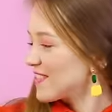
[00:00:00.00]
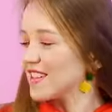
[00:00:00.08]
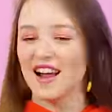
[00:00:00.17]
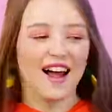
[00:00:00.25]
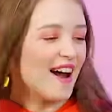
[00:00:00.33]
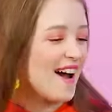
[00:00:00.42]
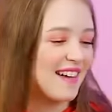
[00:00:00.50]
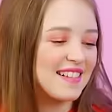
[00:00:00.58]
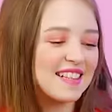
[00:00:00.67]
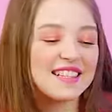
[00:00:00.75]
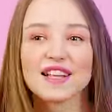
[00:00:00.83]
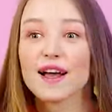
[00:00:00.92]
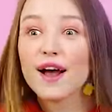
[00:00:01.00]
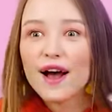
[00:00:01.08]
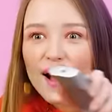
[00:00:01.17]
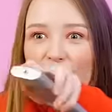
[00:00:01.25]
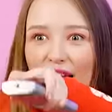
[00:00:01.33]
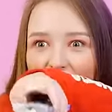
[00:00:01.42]
Netflix,
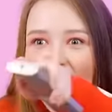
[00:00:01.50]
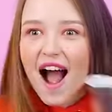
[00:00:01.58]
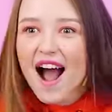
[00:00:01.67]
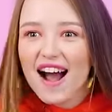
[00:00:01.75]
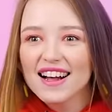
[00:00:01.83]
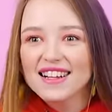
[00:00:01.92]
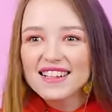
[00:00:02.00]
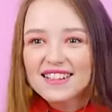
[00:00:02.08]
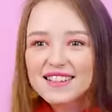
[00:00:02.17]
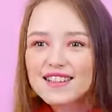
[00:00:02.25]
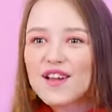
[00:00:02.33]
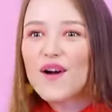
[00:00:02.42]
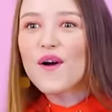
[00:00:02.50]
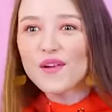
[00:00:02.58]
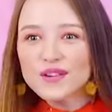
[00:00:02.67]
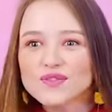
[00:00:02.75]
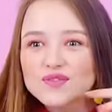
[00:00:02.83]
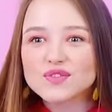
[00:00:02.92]
here I come!
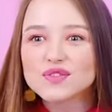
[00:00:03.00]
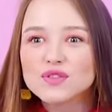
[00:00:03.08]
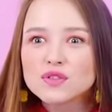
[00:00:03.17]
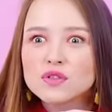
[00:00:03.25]
But